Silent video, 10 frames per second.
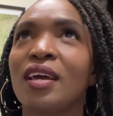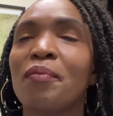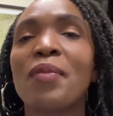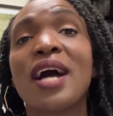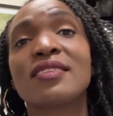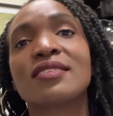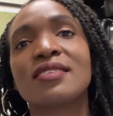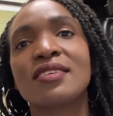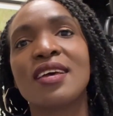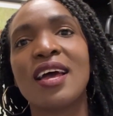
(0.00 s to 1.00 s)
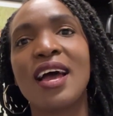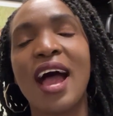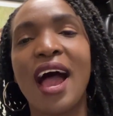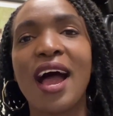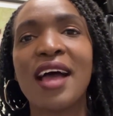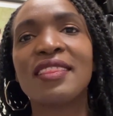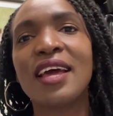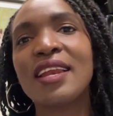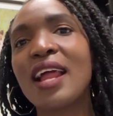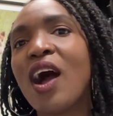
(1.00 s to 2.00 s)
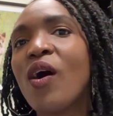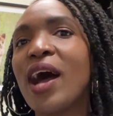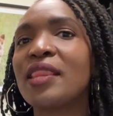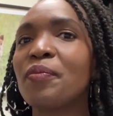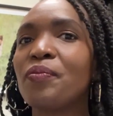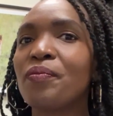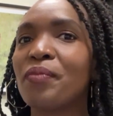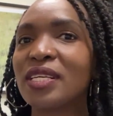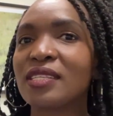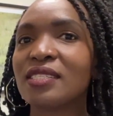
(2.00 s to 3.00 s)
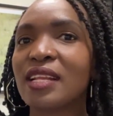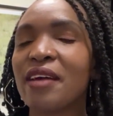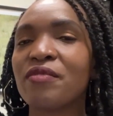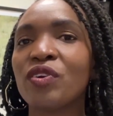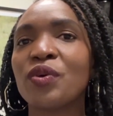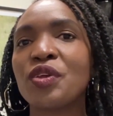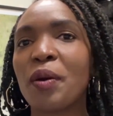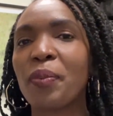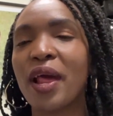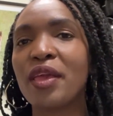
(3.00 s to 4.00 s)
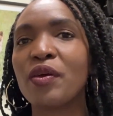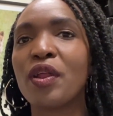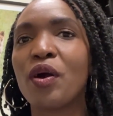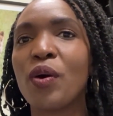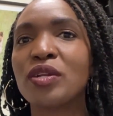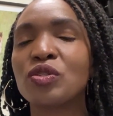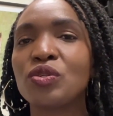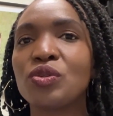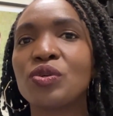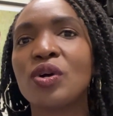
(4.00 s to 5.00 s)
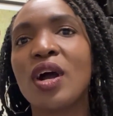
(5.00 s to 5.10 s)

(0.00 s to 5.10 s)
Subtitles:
maths, and then now at the master's level, when you're applying, you now want to do